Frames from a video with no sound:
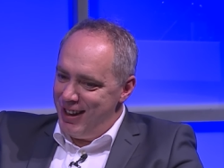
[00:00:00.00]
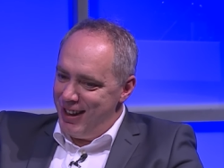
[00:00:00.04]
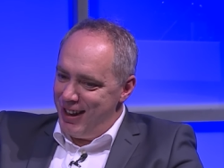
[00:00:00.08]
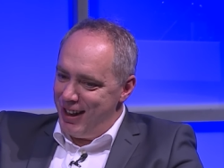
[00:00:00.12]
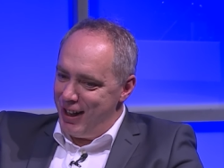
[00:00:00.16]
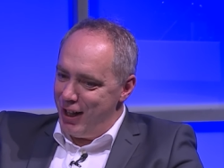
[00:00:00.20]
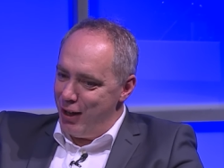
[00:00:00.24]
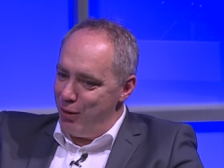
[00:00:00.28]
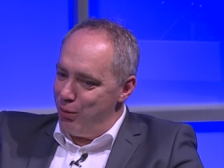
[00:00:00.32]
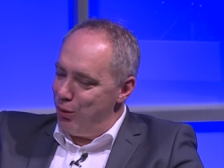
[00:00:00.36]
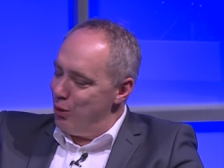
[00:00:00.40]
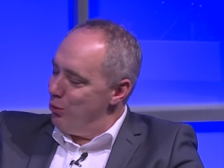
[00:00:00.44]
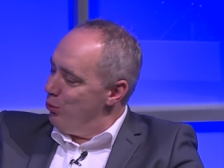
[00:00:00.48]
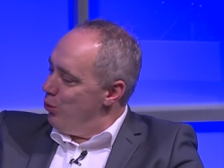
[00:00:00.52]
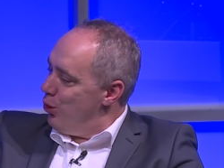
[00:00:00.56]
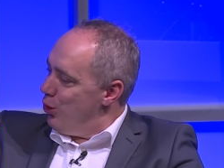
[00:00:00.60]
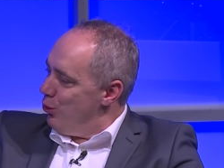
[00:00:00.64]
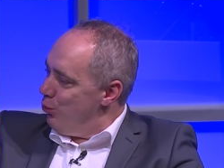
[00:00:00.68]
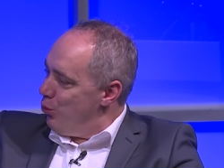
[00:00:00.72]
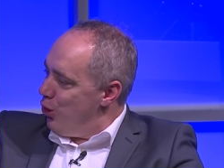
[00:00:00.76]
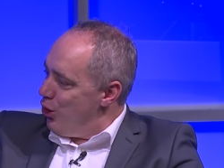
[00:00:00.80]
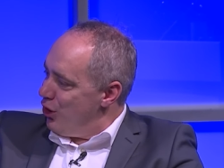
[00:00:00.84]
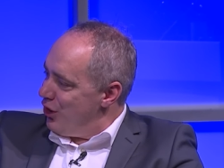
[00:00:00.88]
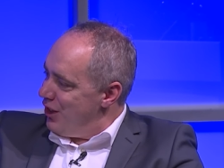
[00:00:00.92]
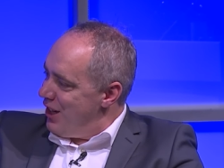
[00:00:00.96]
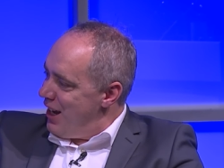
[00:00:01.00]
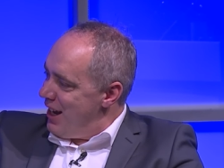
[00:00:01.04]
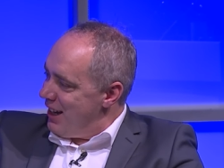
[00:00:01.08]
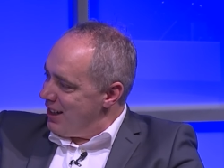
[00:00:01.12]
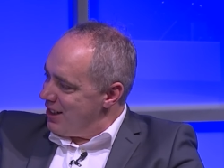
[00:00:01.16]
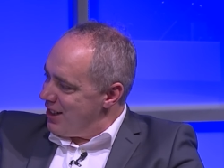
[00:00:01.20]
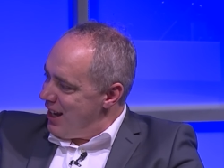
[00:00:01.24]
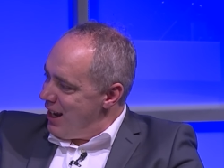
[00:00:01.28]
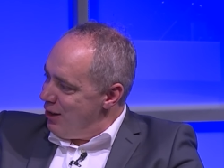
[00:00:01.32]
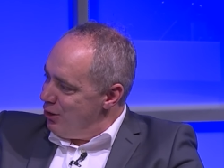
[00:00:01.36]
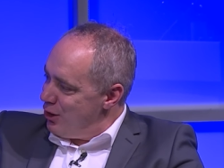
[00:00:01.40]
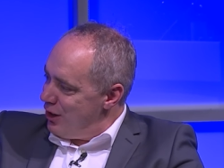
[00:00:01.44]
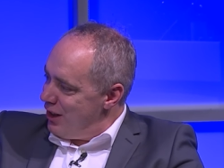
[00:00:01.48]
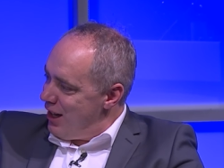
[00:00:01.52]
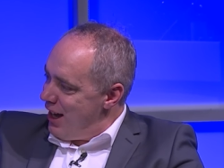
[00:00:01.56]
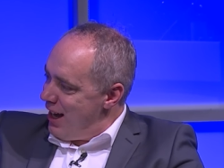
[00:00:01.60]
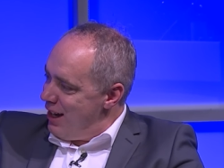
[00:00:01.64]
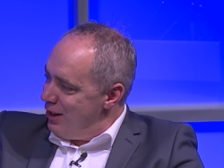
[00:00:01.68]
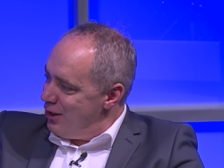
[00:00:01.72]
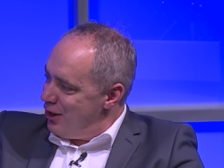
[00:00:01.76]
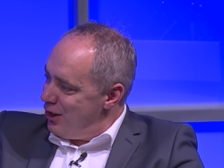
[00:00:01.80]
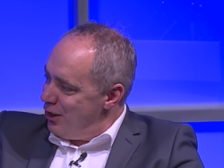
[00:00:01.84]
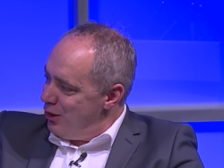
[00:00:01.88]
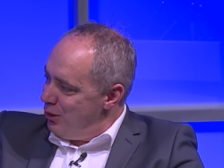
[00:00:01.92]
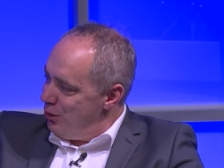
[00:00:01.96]
You know, what, what, next? How do you, how
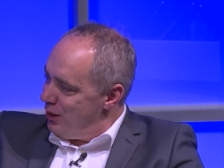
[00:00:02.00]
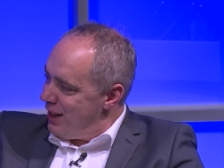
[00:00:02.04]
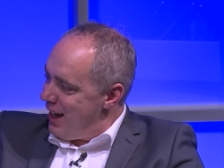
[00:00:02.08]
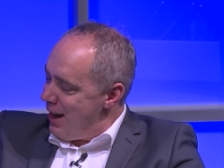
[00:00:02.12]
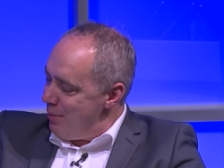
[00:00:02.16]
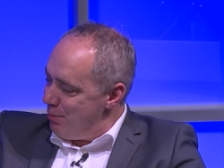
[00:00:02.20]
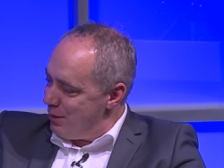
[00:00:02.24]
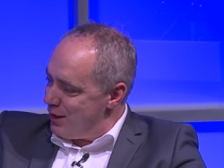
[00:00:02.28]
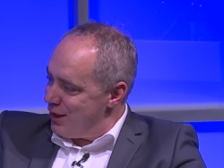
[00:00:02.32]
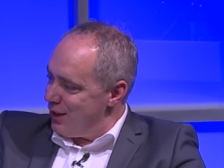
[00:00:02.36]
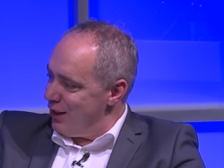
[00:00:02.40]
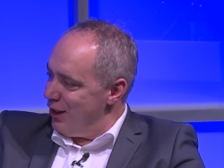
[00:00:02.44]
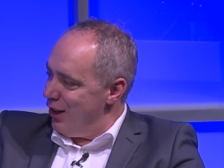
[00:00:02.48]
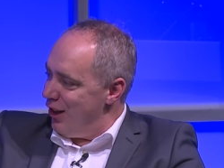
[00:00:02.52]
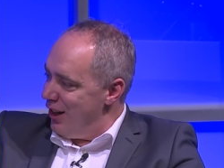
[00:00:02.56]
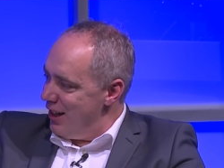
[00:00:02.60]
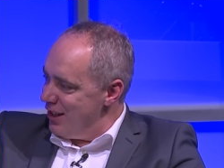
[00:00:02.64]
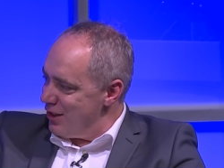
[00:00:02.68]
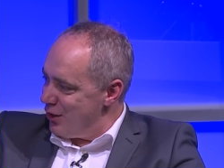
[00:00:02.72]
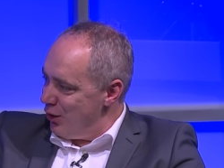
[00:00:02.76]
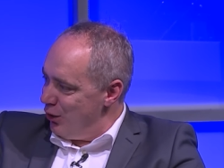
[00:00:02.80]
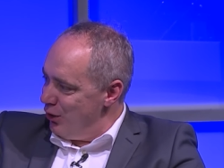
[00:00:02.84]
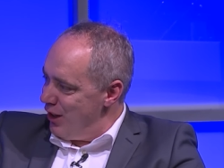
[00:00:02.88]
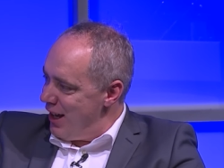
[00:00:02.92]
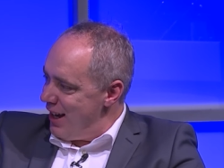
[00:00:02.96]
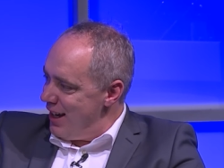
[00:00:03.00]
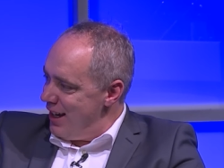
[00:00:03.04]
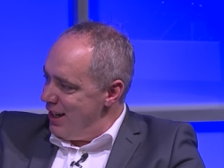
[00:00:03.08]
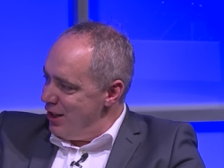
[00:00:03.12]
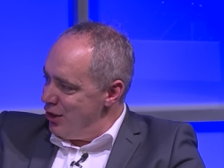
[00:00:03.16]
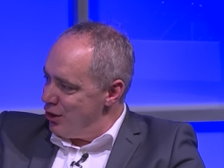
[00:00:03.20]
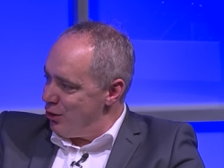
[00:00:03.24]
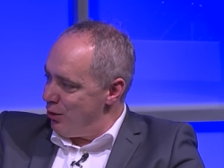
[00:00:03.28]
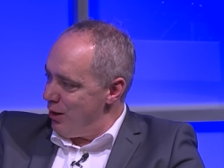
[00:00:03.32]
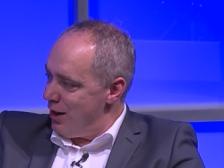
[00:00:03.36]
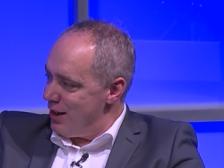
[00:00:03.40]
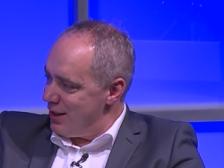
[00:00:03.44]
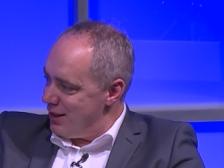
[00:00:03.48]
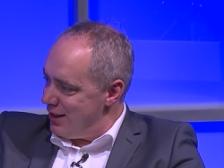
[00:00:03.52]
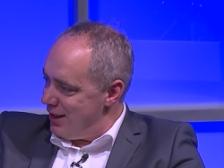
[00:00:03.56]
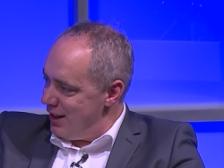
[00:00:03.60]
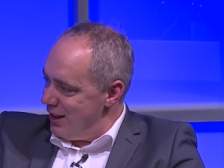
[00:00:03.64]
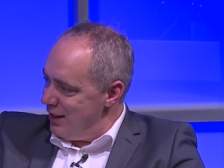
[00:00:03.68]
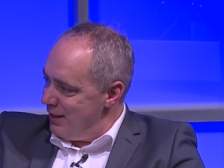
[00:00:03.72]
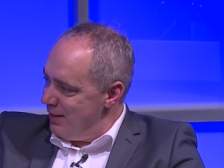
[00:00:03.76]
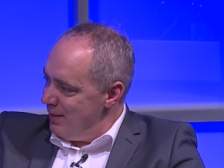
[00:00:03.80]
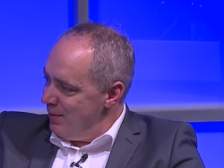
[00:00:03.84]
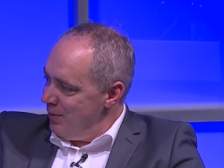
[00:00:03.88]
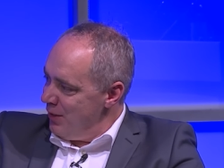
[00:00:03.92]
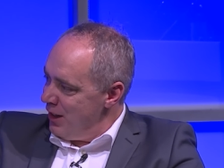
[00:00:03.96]
do you capitalise on that interest in,
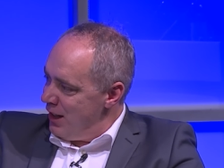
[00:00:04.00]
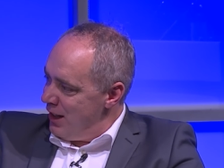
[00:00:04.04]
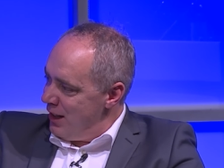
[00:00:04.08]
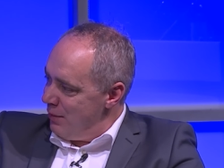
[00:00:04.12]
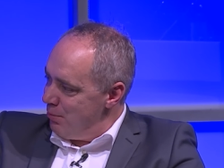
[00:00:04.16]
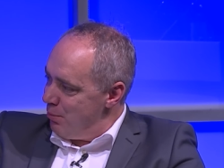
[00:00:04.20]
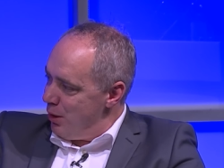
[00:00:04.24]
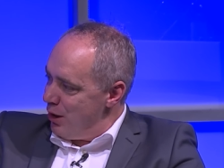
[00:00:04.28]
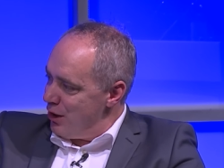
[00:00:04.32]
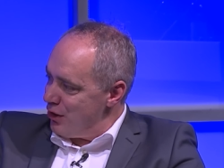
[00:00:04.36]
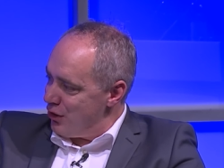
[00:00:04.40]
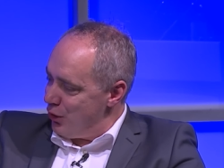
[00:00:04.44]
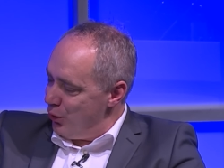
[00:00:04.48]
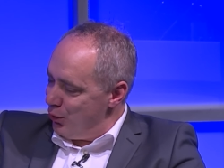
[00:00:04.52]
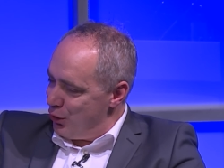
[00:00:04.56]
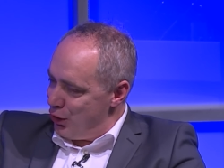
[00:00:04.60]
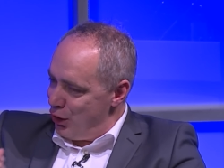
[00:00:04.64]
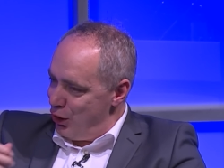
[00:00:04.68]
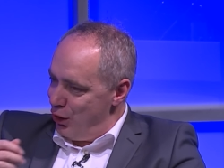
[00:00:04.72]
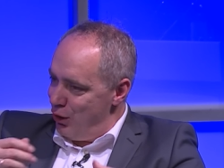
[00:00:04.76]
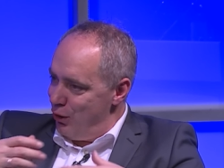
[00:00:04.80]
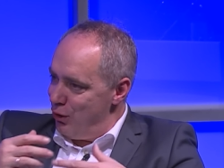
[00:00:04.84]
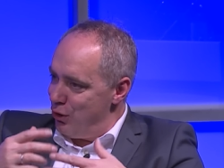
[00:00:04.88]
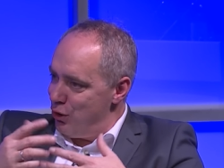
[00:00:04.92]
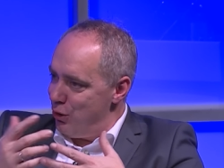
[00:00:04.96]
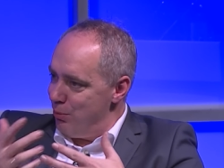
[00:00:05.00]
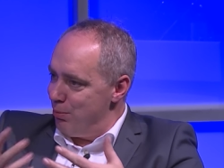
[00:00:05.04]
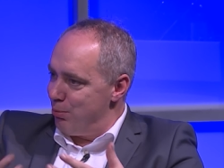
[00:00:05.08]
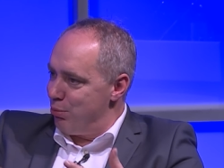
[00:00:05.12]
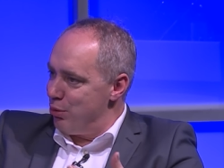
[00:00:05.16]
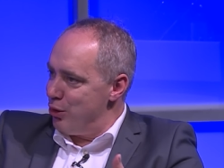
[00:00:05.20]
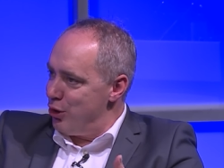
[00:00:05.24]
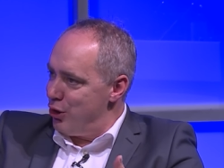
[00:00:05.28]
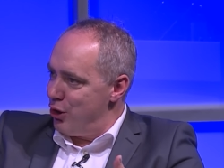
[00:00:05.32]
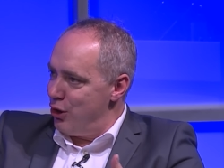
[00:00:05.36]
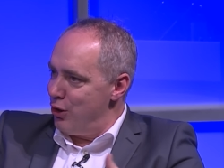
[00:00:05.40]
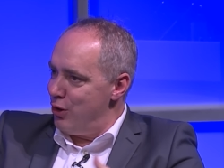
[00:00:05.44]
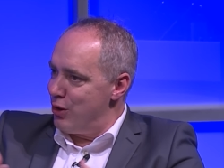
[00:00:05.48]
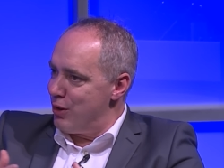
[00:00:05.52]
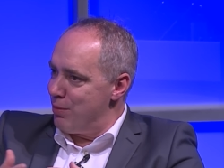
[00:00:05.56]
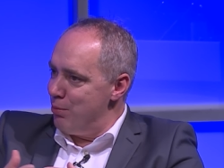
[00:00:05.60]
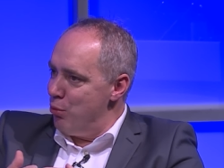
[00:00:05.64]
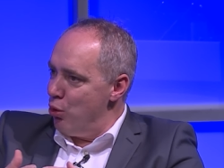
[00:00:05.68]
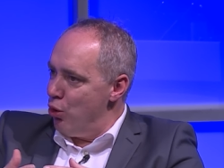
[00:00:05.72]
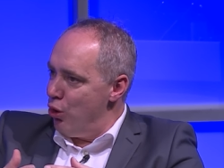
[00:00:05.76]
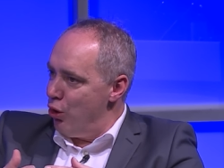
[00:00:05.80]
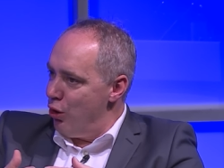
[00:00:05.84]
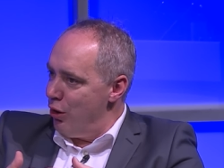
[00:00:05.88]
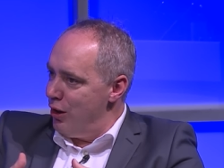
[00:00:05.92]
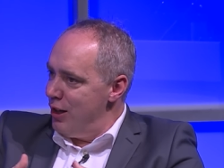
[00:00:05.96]
in Basel? Do you produce
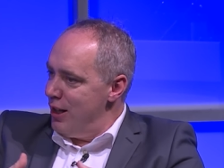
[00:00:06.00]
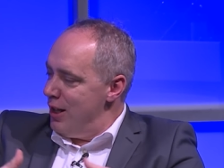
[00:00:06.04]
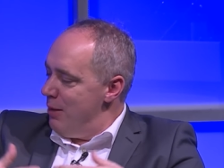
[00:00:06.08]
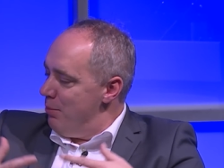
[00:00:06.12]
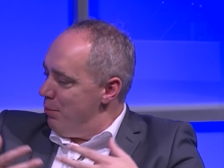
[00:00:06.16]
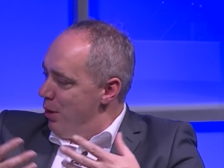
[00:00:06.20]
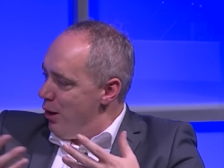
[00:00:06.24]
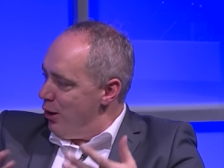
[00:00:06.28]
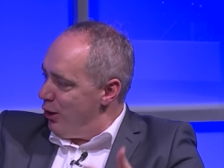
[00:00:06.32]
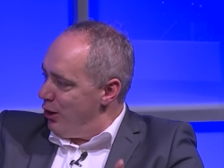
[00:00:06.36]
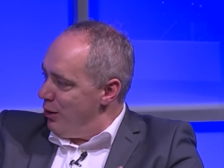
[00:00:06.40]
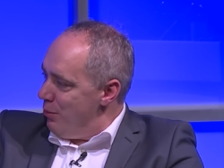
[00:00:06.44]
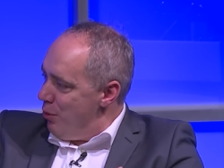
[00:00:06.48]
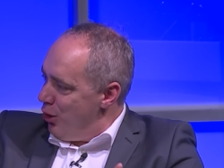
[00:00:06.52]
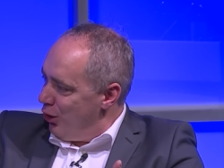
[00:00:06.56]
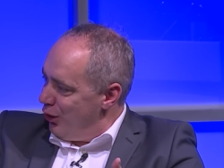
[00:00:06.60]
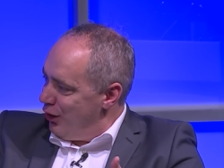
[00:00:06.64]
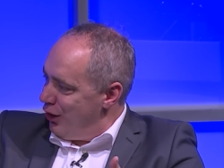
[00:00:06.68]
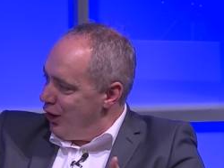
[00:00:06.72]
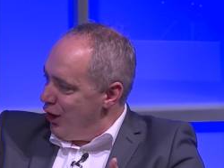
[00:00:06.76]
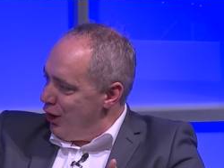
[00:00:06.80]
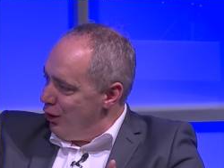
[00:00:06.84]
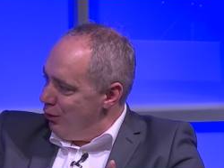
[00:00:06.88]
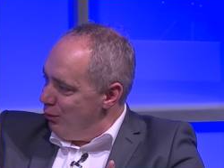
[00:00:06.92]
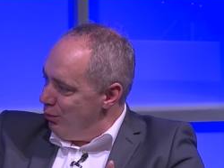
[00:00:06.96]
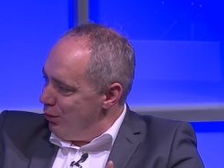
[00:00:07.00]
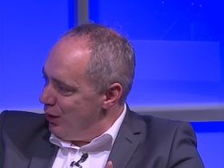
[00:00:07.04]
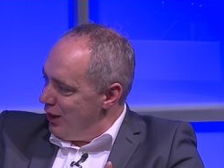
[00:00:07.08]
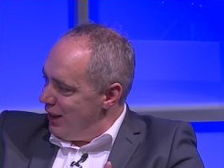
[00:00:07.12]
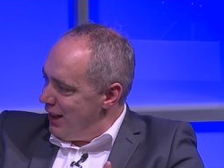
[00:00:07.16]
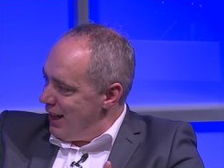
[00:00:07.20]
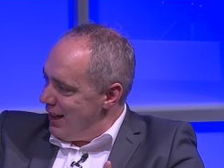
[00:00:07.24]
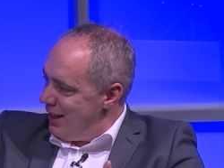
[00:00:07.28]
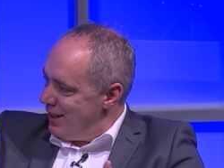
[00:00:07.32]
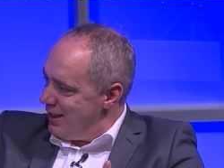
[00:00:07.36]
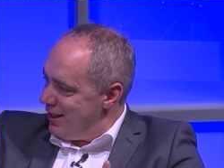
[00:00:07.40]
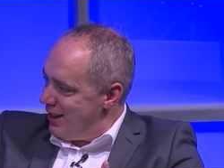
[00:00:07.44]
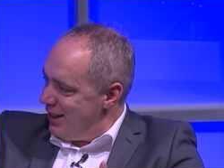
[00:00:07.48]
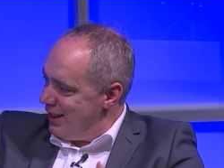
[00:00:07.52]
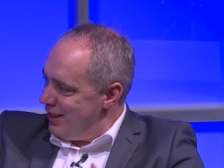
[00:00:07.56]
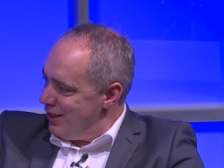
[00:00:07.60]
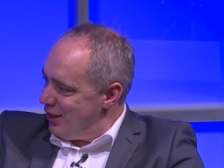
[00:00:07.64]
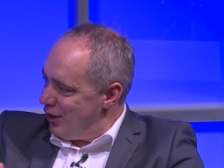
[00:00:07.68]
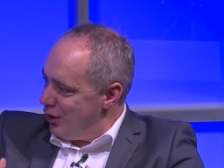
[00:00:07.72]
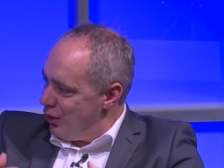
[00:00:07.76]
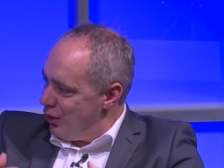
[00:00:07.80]
more Pokemon Go related